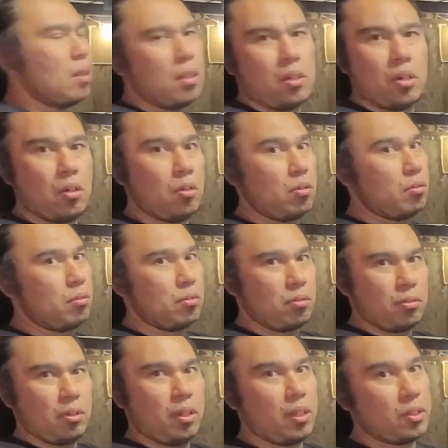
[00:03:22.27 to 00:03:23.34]
No,
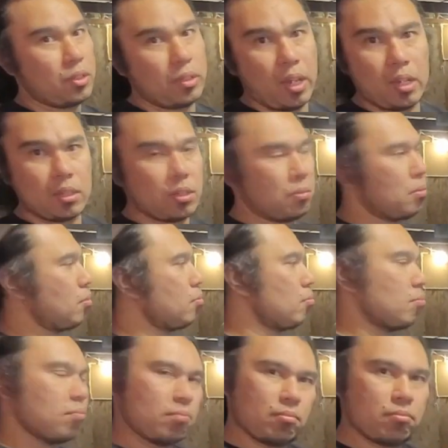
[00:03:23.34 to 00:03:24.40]
it takes
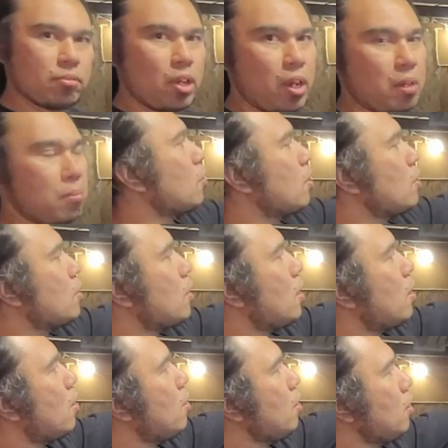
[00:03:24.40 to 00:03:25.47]
time. You can see
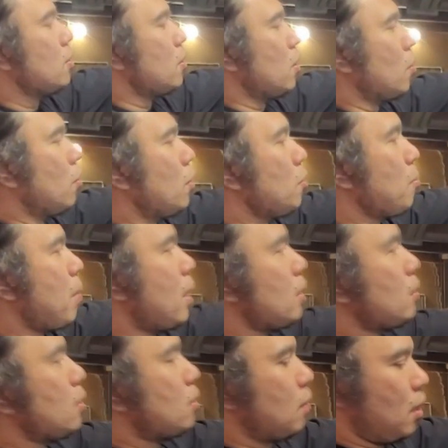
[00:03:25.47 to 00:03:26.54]
here, see, in order to mask
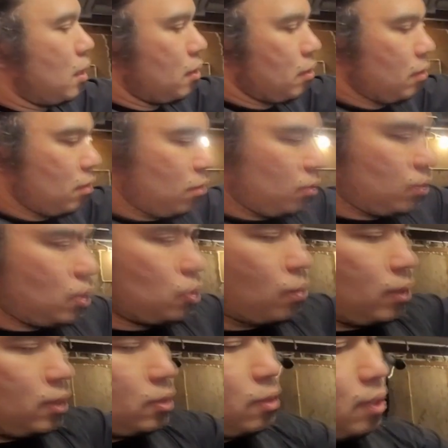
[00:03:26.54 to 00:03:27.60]
this thing, because this one
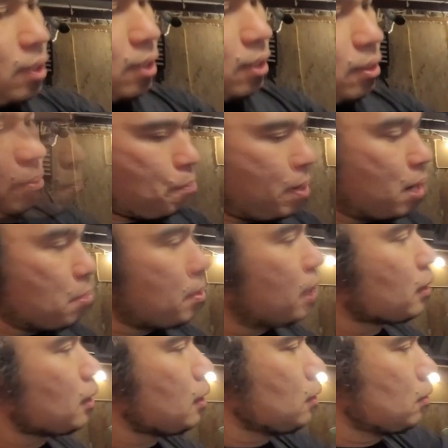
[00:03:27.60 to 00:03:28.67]
is bare
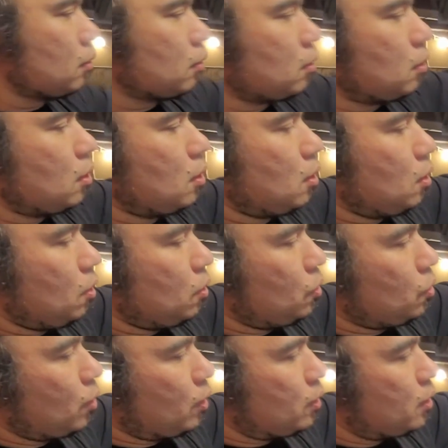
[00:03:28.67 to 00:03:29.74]
metal. As
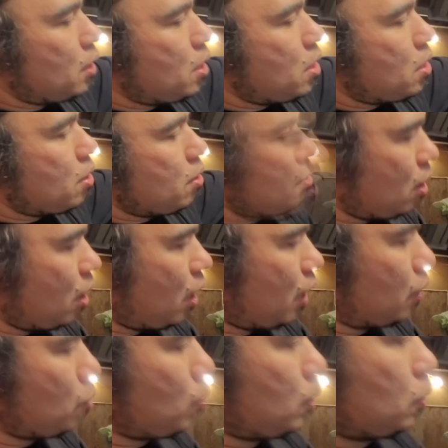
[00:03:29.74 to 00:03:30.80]
you can see here, I
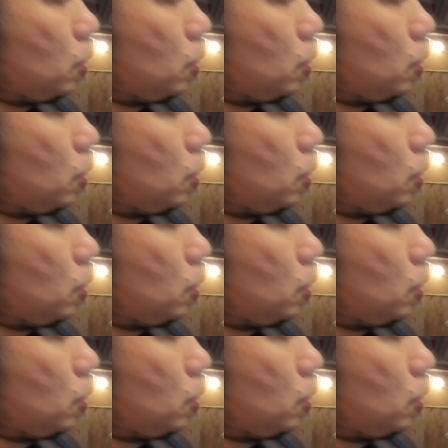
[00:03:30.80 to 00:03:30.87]
don't want